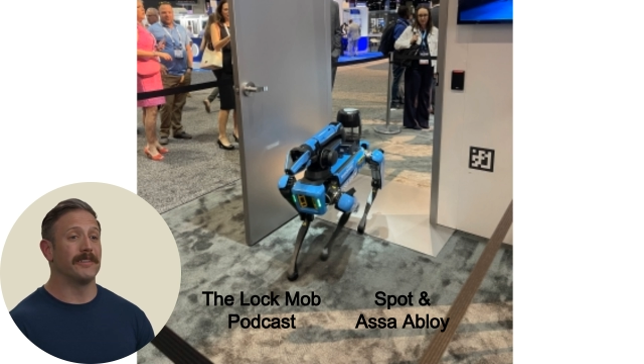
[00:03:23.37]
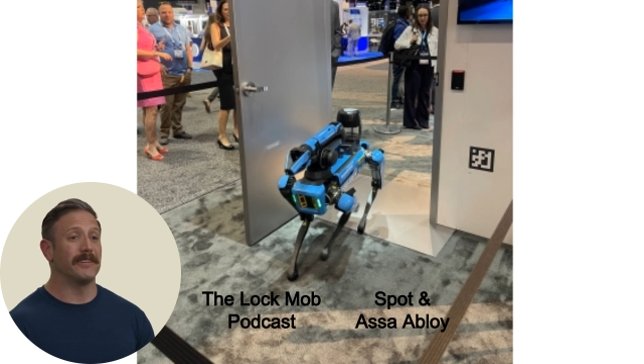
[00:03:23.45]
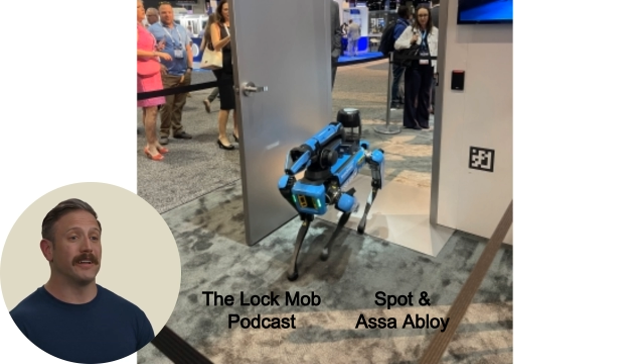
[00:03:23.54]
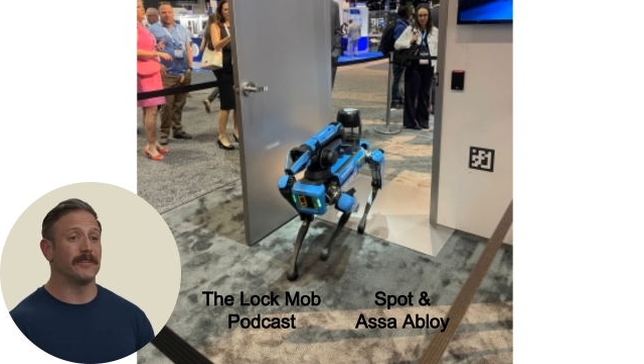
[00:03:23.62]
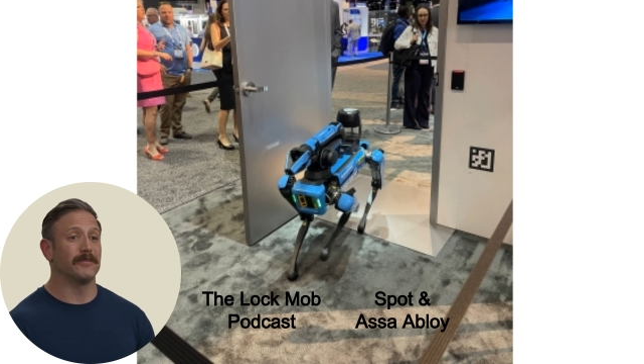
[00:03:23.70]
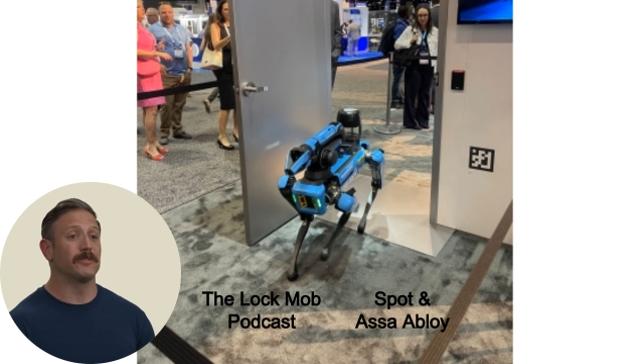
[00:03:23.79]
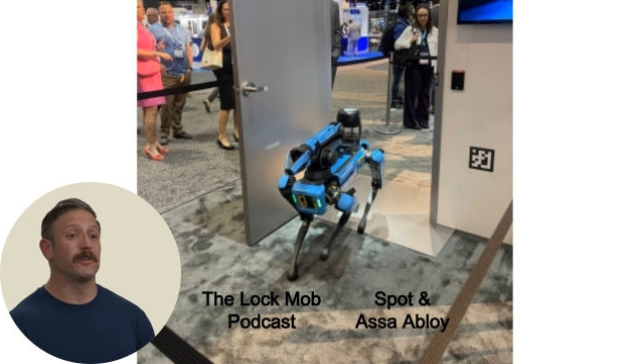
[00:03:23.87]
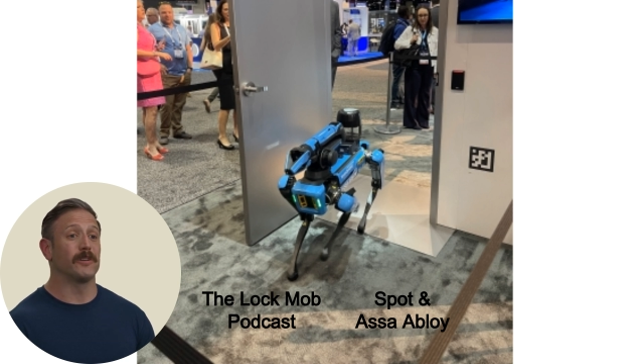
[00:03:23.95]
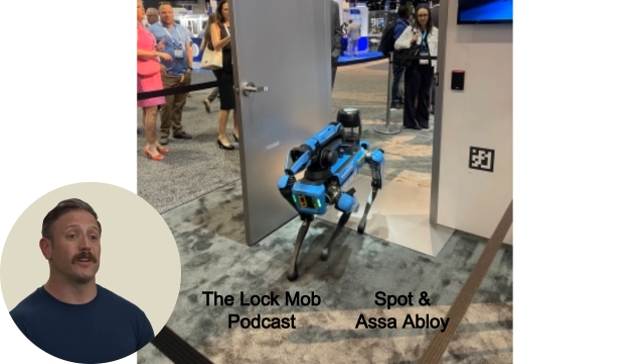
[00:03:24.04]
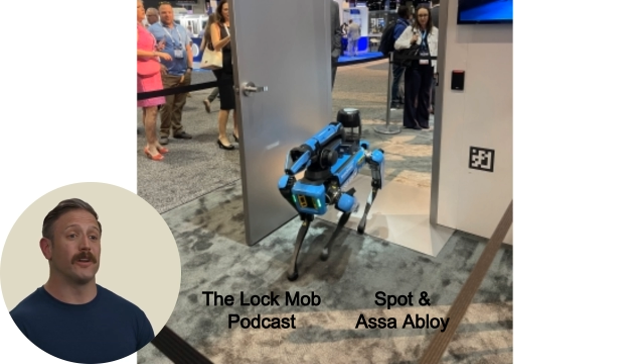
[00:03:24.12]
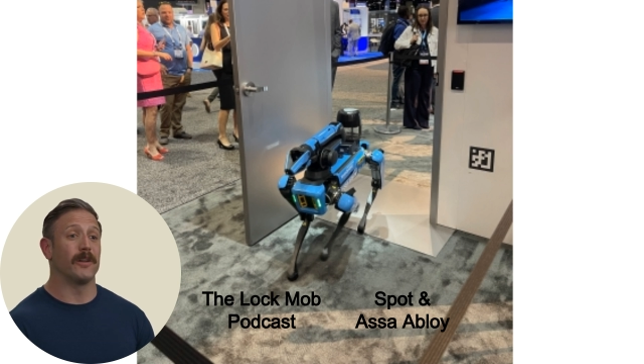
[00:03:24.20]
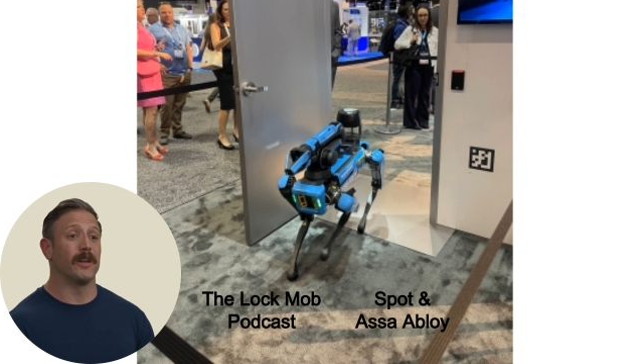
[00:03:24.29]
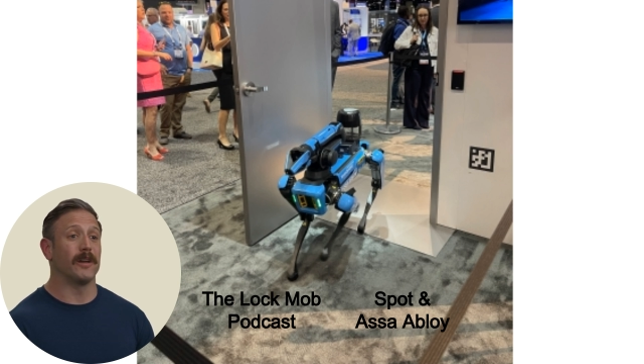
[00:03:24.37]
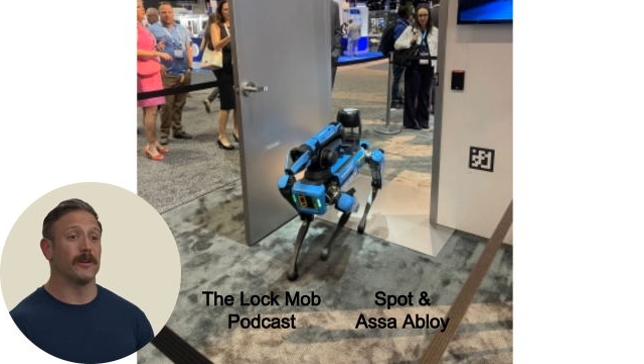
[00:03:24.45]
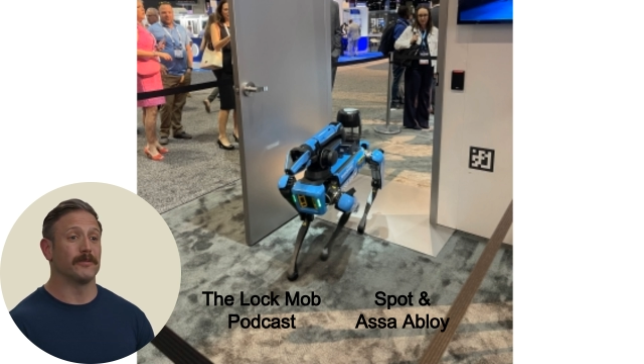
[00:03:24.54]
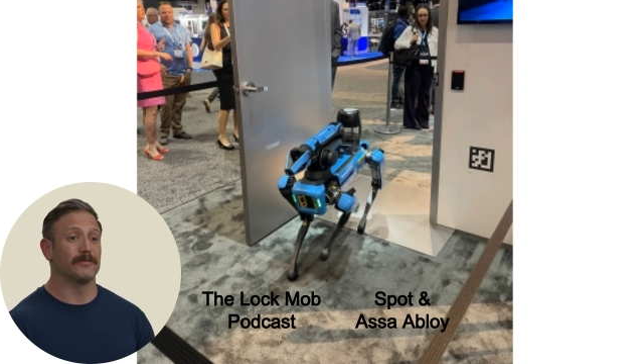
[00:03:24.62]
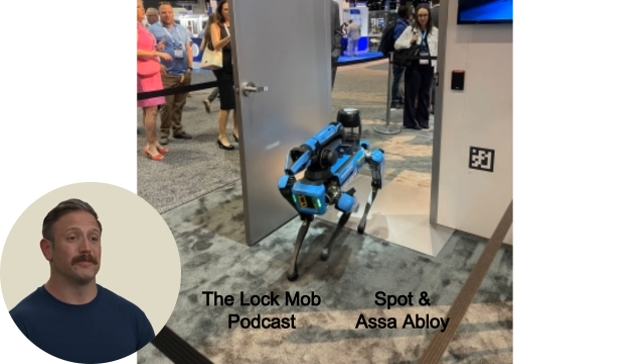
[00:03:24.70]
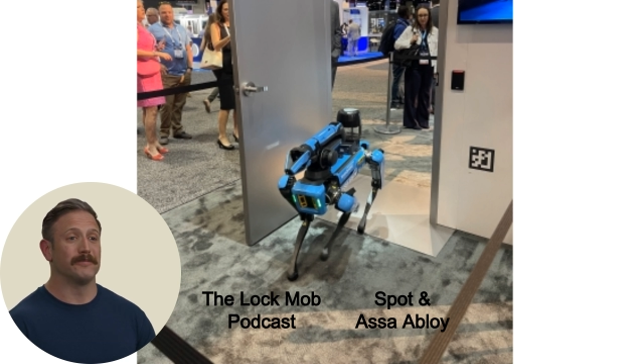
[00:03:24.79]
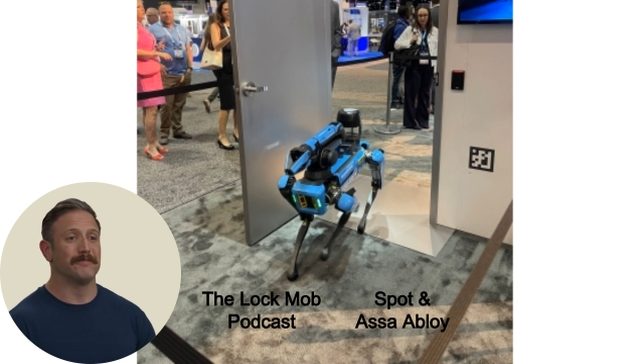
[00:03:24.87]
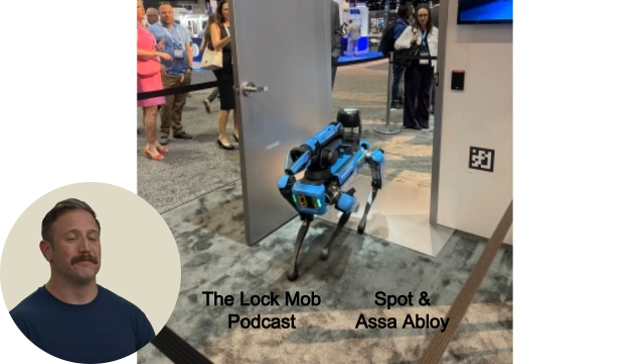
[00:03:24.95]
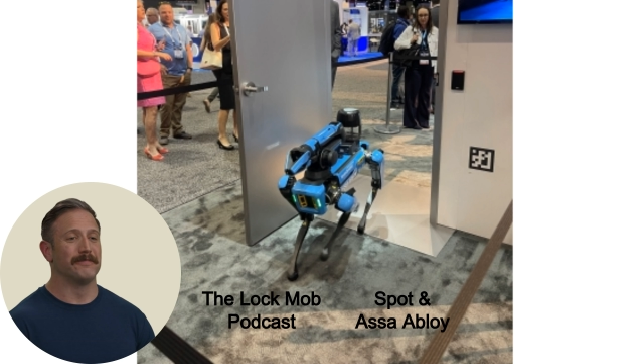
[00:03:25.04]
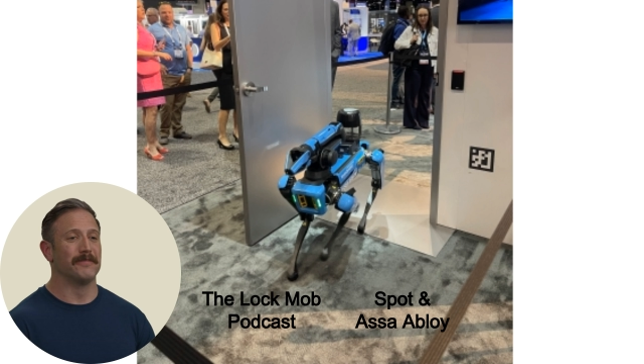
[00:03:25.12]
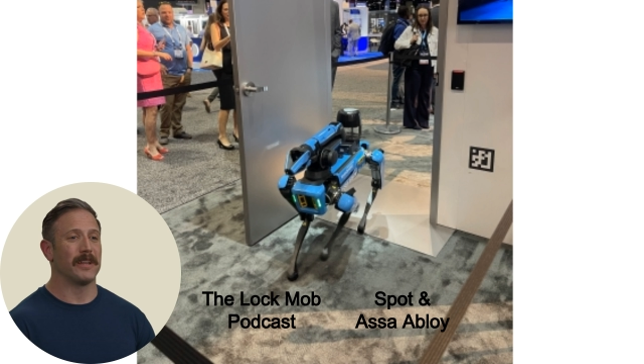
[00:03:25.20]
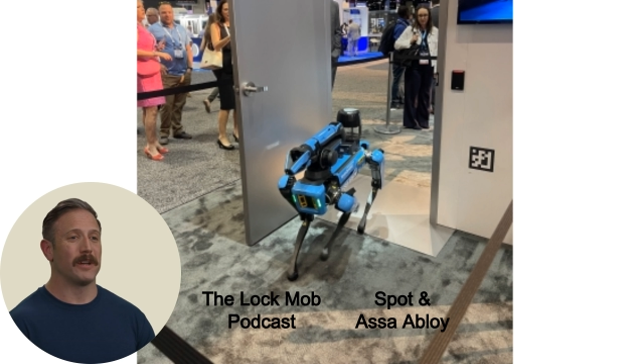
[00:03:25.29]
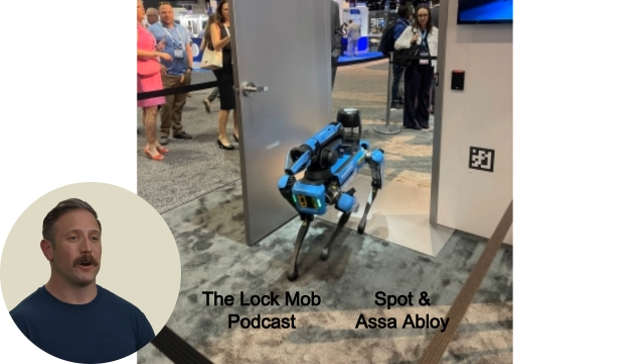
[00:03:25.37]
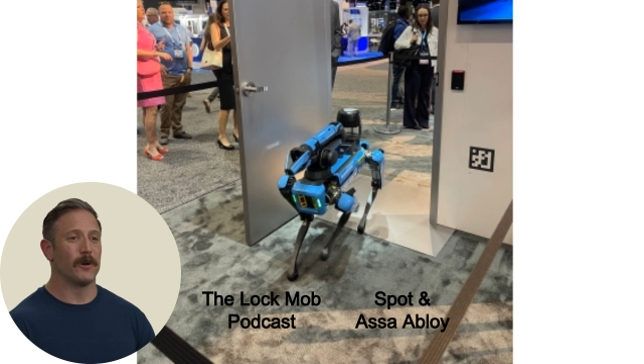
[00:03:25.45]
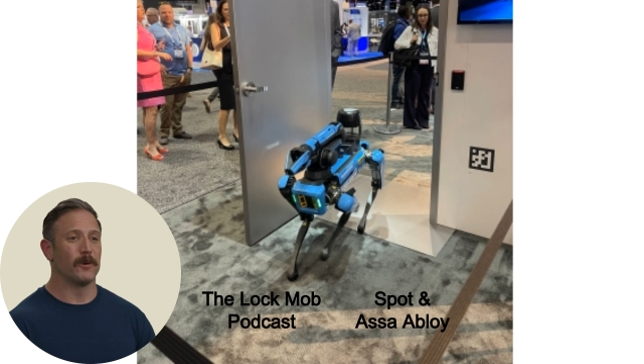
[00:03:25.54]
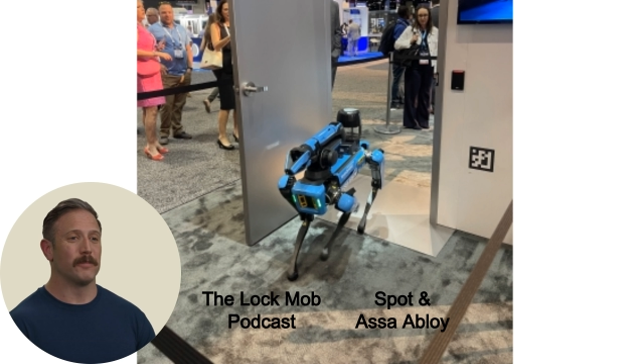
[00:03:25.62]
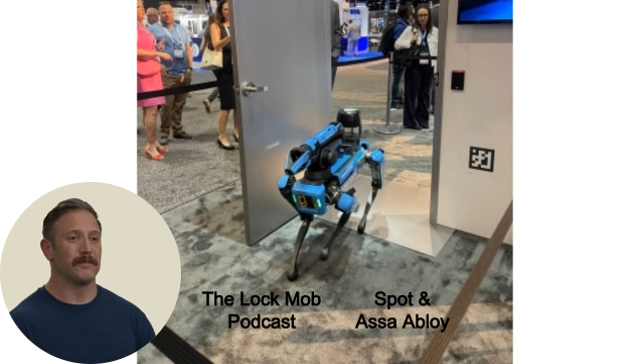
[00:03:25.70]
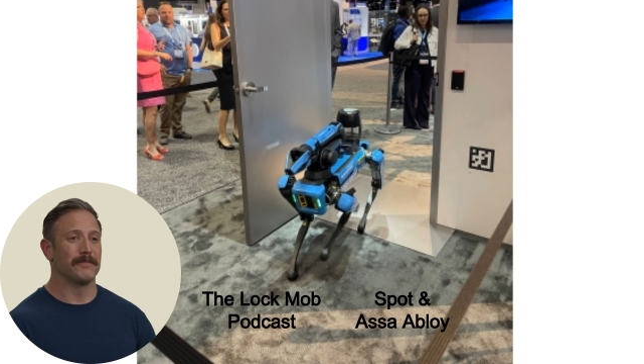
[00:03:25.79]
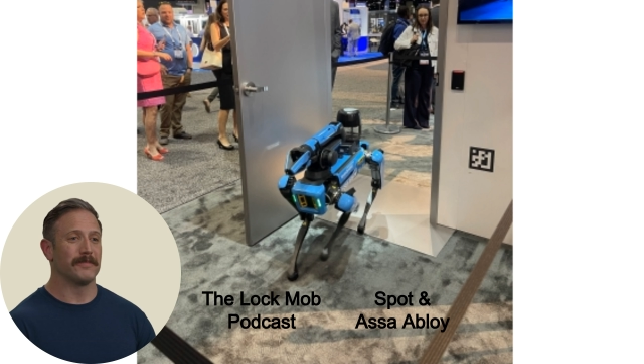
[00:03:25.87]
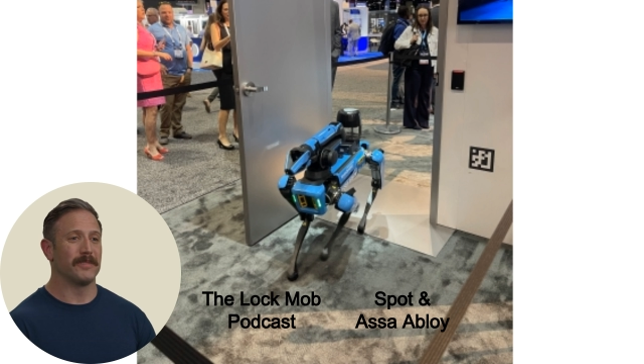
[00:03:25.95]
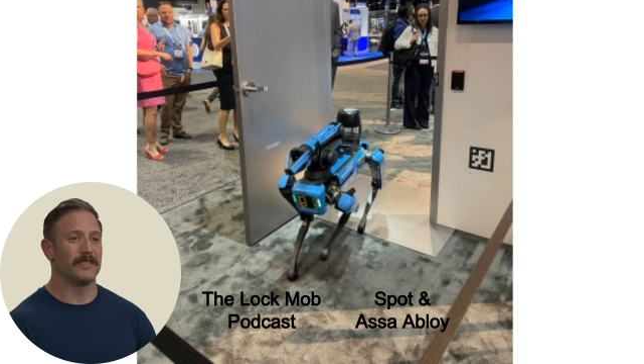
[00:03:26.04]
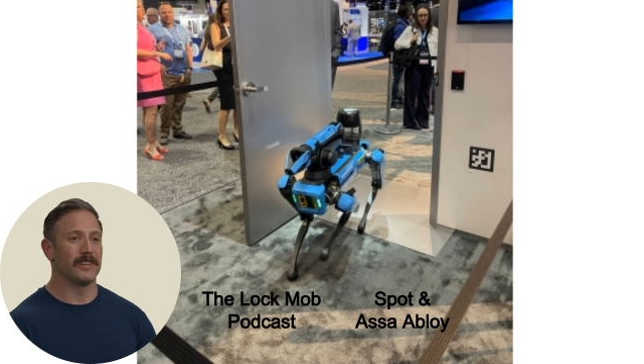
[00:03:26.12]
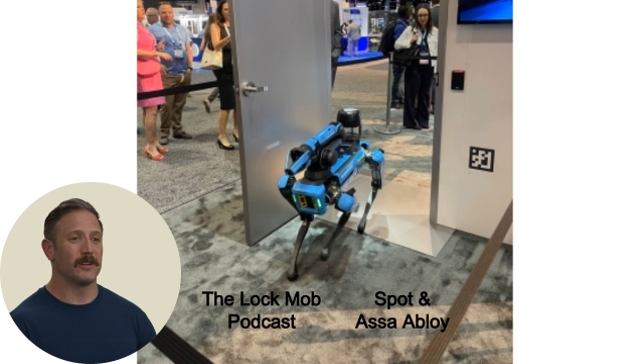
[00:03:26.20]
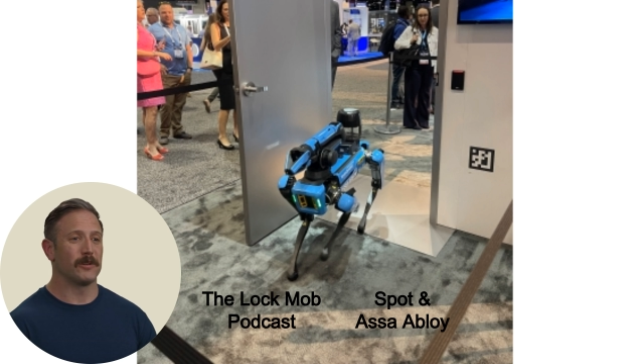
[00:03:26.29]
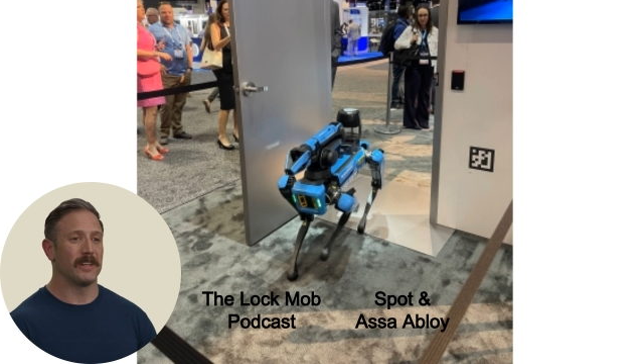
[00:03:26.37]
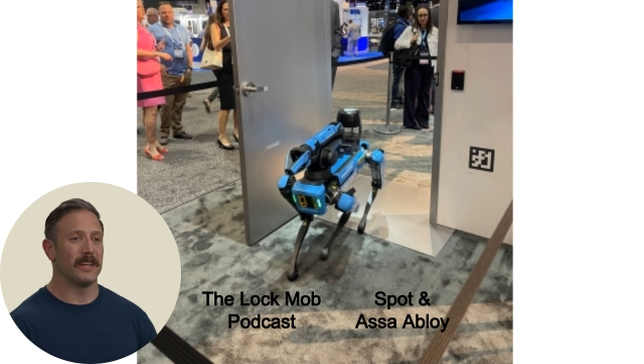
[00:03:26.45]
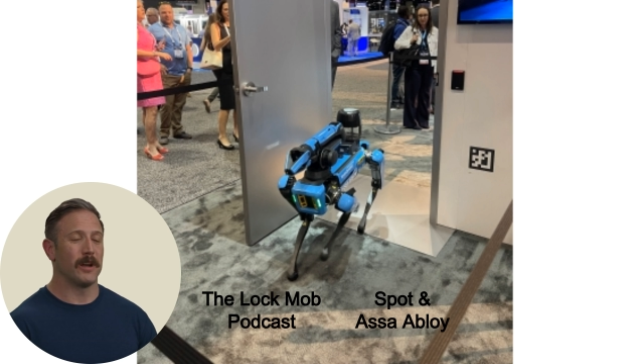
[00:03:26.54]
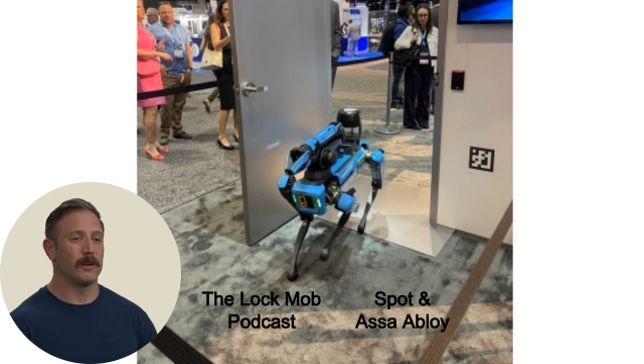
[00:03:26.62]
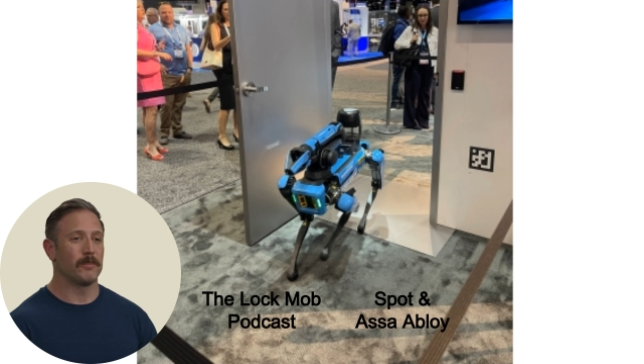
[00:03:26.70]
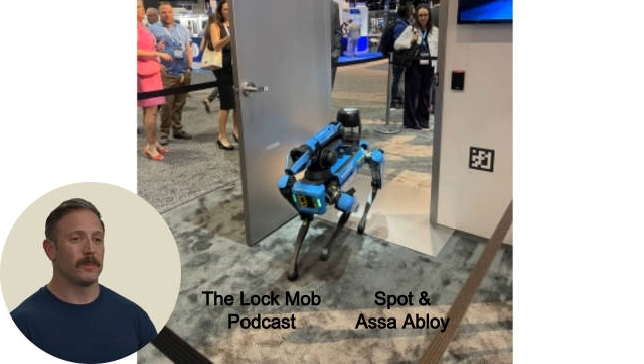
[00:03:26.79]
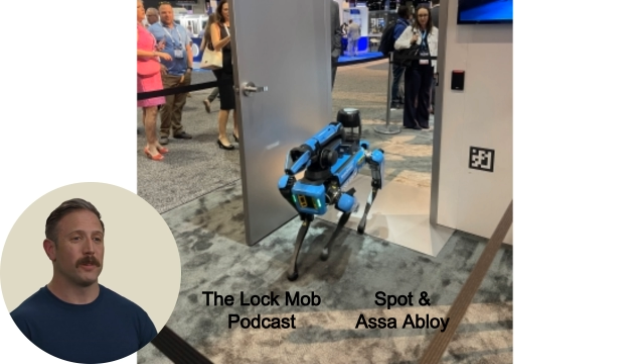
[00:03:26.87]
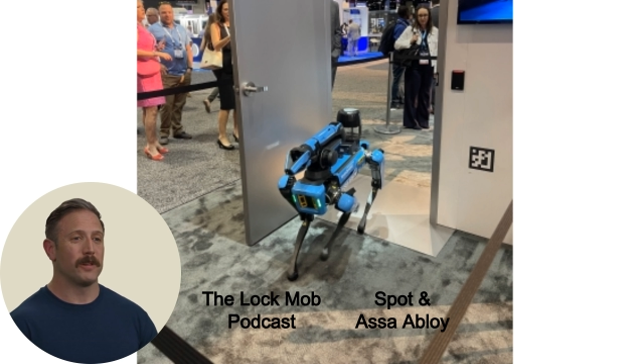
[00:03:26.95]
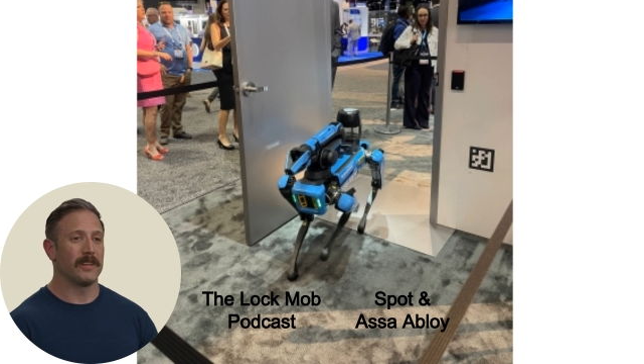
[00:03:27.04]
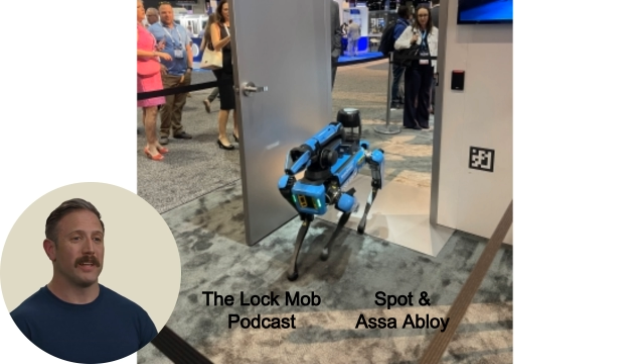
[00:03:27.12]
in the future of, the security guard world?